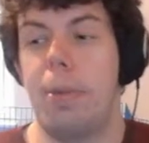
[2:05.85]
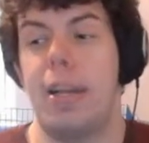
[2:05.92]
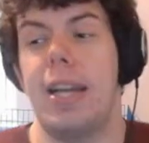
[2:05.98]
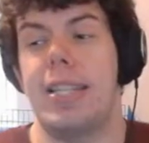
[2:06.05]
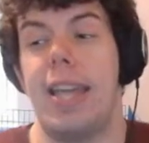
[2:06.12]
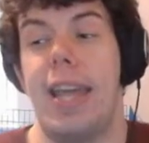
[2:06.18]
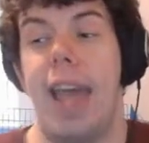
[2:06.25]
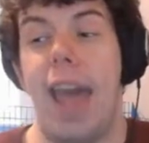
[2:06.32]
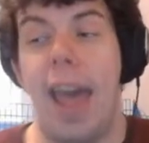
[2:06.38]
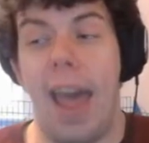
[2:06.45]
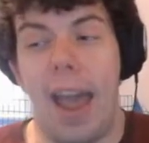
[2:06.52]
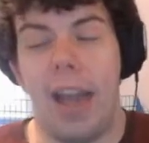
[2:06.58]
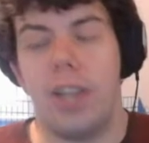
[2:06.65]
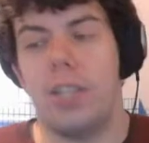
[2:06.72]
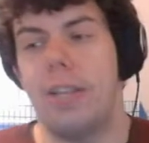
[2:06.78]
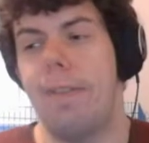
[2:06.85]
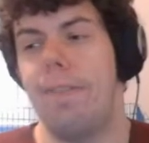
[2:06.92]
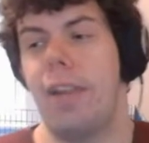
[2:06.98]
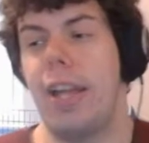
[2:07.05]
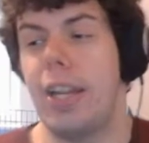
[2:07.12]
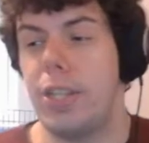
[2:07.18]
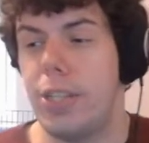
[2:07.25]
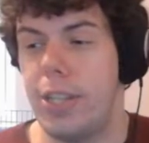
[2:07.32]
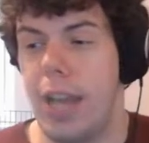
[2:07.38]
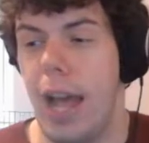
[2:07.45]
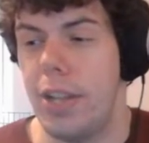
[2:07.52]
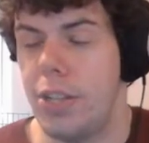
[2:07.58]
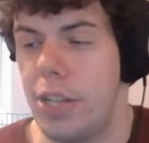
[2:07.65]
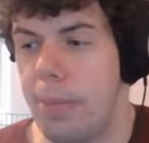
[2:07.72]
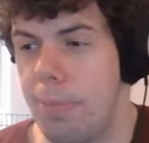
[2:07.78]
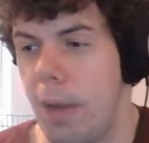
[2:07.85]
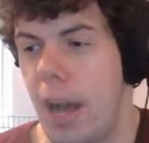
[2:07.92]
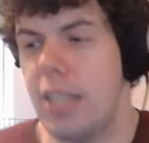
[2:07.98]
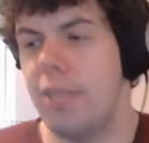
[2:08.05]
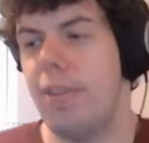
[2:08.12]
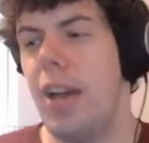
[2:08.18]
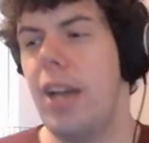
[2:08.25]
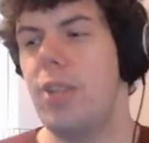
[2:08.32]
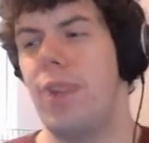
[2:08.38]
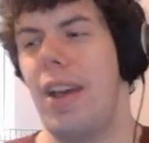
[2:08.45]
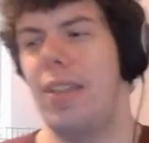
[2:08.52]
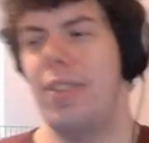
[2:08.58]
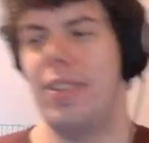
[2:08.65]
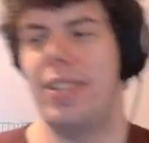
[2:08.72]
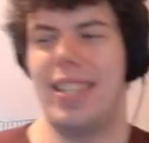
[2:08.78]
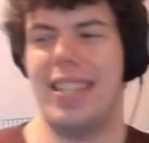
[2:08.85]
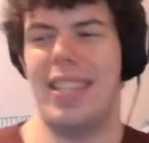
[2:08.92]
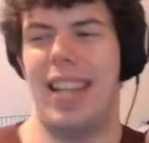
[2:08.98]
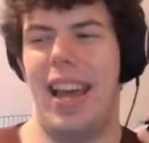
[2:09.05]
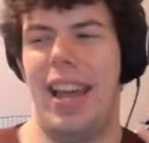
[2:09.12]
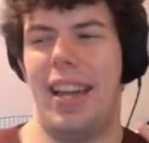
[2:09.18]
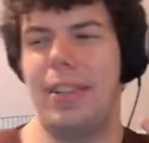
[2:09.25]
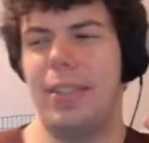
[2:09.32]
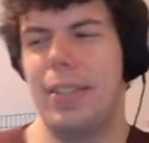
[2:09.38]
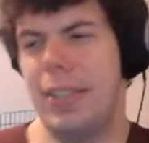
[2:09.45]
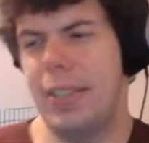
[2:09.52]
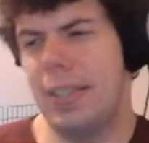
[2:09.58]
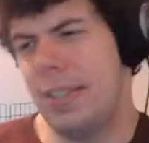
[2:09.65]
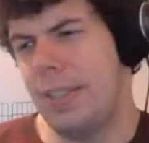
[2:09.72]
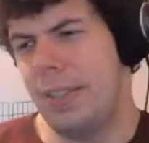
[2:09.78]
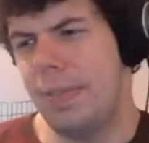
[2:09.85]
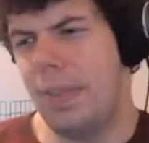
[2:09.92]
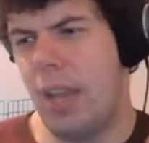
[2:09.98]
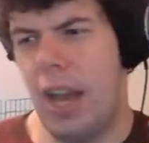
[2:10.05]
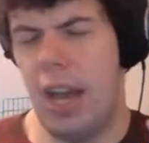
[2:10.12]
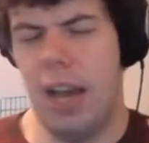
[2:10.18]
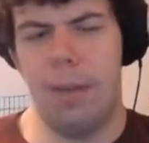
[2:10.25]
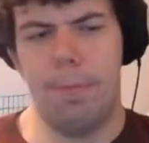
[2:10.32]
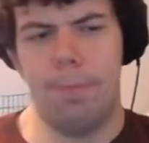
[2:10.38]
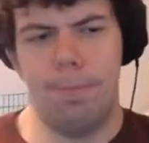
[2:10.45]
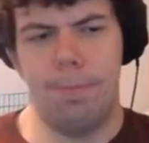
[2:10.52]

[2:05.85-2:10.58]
because they actually feel like challenging boss fights rather than just like kind